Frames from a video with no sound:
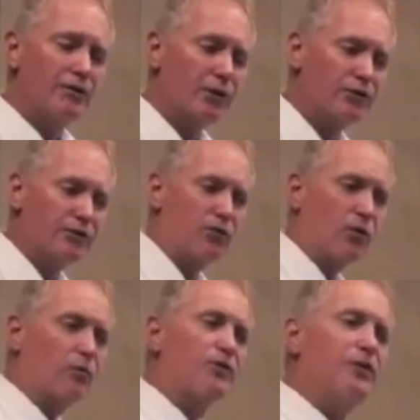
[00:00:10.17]
First and
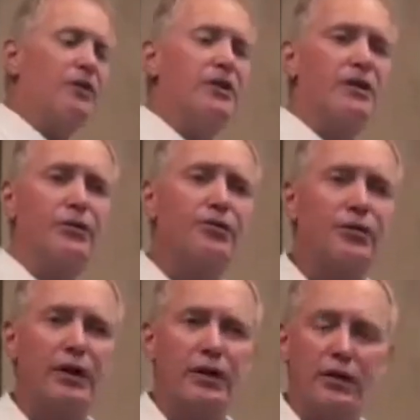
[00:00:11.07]
foremost, you need to
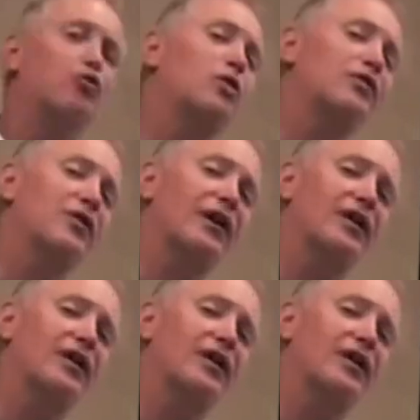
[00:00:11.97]
understand this works